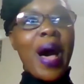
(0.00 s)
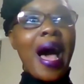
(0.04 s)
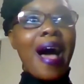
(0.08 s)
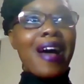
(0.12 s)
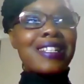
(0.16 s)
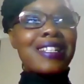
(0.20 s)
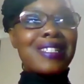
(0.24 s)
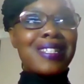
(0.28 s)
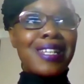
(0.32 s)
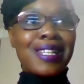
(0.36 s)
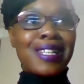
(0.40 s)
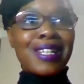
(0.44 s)
but
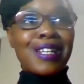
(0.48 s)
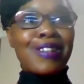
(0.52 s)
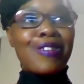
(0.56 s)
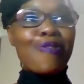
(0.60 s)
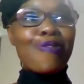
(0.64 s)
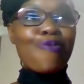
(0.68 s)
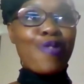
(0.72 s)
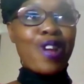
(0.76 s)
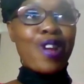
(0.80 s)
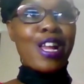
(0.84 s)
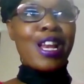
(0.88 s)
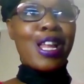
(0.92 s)
I
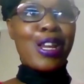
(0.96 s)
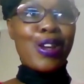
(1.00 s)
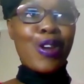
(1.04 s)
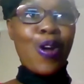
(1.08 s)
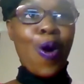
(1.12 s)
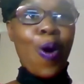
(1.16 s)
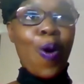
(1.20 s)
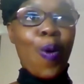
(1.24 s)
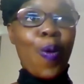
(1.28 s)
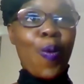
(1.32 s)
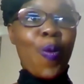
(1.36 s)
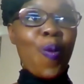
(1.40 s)
didn't really
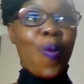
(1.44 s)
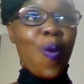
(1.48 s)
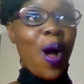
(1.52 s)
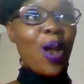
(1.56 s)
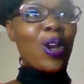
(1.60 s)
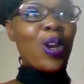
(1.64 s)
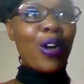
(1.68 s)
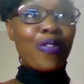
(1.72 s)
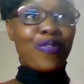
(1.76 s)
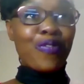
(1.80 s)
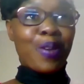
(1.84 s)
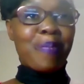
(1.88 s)
know
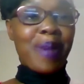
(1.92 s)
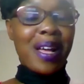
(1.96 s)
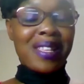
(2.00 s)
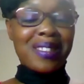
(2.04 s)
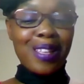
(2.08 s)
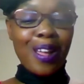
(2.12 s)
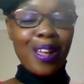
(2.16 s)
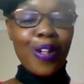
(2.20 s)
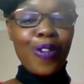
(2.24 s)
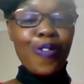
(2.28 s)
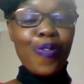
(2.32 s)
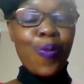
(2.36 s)
what loving
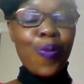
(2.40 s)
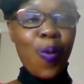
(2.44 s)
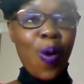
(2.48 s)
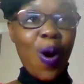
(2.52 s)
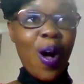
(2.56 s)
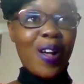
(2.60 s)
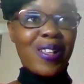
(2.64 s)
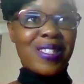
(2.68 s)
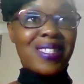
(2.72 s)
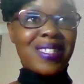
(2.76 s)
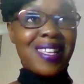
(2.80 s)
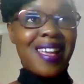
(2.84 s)
myself
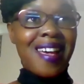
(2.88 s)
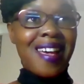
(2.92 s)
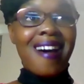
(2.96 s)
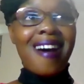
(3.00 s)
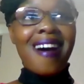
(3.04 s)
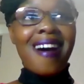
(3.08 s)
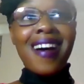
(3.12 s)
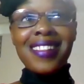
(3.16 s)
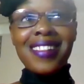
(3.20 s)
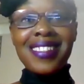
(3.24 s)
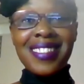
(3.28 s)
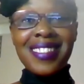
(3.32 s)
was
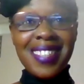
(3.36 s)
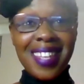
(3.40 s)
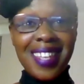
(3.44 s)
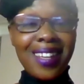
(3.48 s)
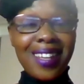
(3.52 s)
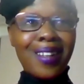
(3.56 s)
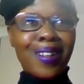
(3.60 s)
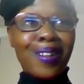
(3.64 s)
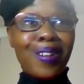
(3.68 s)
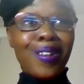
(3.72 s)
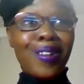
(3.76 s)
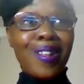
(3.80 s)

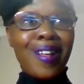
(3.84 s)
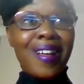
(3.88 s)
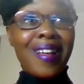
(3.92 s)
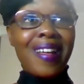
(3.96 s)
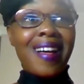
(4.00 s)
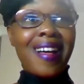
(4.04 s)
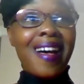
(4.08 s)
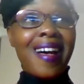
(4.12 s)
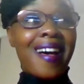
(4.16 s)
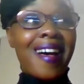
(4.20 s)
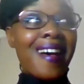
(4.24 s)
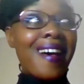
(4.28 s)
until
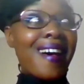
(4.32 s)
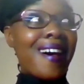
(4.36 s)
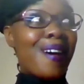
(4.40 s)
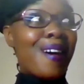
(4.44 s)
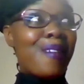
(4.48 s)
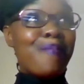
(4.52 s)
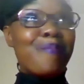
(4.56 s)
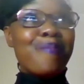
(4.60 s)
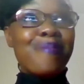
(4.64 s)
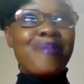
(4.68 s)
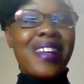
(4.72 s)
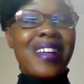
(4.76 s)

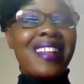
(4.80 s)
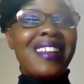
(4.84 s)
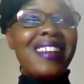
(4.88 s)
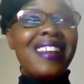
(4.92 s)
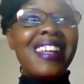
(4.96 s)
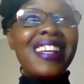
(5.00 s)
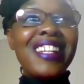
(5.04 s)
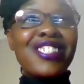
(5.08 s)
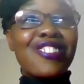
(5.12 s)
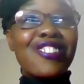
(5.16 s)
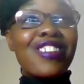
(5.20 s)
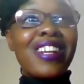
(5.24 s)

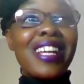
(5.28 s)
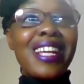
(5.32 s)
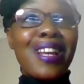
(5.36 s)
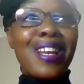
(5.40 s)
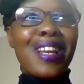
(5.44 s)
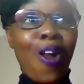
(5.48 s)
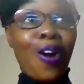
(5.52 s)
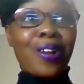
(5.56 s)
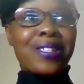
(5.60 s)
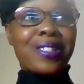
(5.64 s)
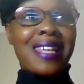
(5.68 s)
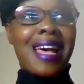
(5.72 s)

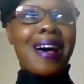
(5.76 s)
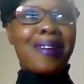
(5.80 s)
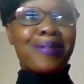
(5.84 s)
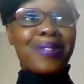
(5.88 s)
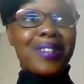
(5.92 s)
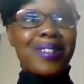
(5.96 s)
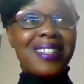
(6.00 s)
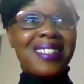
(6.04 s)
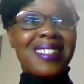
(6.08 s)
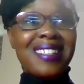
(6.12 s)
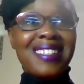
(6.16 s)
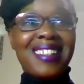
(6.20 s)
literally
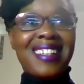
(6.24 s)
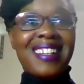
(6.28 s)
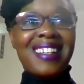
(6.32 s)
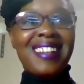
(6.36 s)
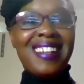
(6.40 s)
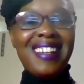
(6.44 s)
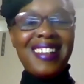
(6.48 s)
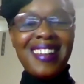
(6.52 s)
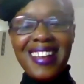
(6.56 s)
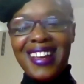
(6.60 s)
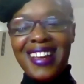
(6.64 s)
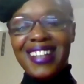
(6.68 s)
lockdown.
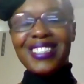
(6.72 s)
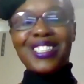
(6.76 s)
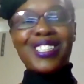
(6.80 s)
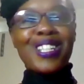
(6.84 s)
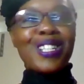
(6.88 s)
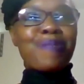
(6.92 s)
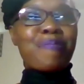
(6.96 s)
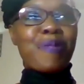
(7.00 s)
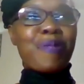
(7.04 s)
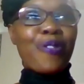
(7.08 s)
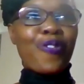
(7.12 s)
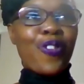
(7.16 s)

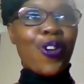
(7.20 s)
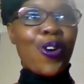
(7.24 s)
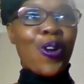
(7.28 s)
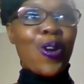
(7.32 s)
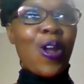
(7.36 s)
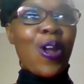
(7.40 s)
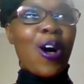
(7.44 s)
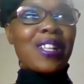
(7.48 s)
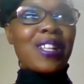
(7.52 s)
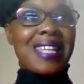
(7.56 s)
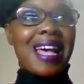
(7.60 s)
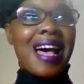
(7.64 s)
Just
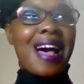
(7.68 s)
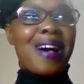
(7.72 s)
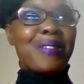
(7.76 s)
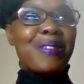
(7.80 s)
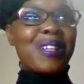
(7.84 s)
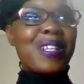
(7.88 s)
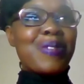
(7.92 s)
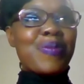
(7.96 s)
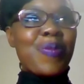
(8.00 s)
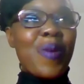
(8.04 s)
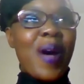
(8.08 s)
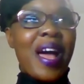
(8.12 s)
before
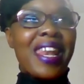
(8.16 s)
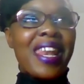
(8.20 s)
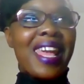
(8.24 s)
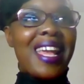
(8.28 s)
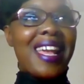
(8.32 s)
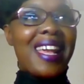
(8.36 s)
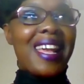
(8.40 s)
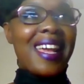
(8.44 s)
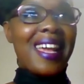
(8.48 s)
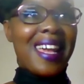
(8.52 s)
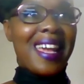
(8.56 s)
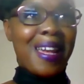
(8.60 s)
lockdown is
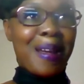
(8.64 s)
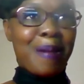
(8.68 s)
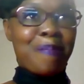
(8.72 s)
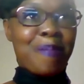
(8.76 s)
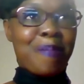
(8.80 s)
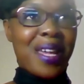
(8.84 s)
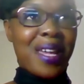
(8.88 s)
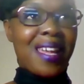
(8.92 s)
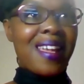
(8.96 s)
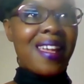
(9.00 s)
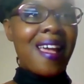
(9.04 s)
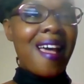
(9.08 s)
when it
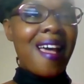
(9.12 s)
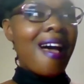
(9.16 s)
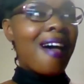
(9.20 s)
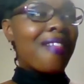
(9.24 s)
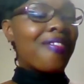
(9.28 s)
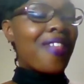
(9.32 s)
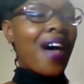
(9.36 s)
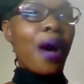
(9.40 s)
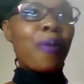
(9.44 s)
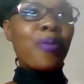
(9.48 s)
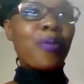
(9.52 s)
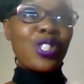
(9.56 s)
hit me
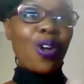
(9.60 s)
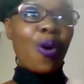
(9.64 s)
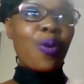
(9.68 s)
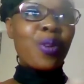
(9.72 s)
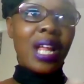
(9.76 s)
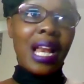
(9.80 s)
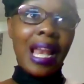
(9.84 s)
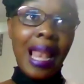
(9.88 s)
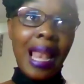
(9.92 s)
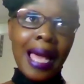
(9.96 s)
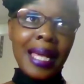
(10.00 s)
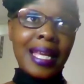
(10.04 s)
that I was
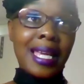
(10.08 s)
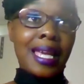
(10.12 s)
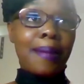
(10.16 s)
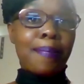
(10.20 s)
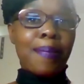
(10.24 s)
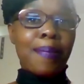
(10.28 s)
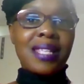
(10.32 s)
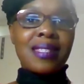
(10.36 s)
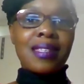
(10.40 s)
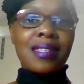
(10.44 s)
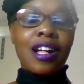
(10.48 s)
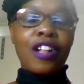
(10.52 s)
only
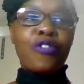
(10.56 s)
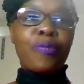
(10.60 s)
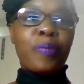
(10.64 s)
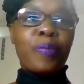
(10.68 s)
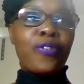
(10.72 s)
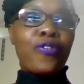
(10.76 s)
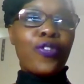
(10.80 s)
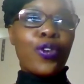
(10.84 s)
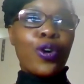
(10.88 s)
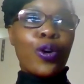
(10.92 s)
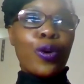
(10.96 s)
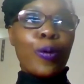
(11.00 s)
liking
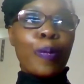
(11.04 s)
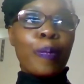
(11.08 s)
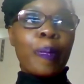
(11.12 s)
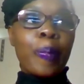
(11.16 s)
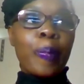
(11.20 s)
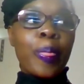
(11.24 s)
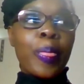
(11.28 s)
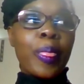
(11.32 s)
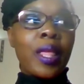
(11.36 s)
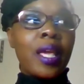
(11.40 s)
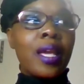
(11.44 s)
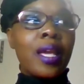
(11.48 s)
myself before.